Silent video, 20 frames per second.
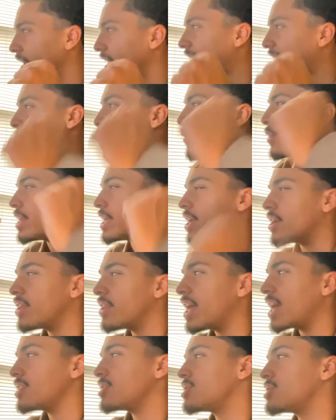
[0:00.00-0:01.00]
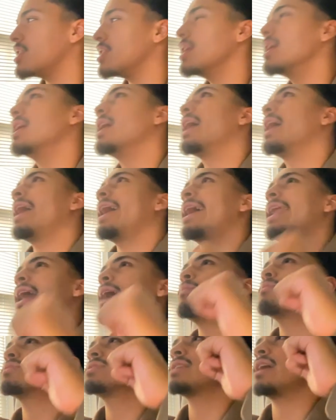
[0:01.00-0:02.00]
I would hear that shit, and I
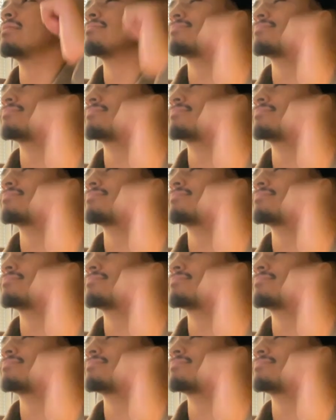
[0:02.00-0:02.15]
was like,